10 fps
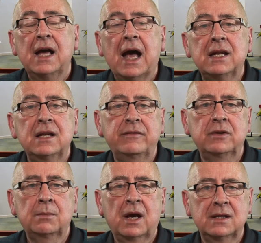and
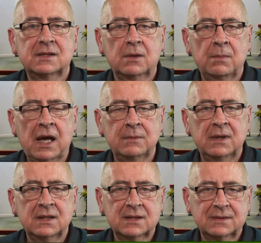living by his
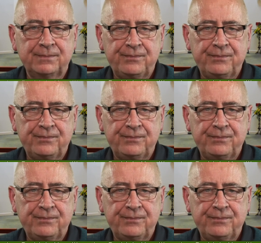commandments.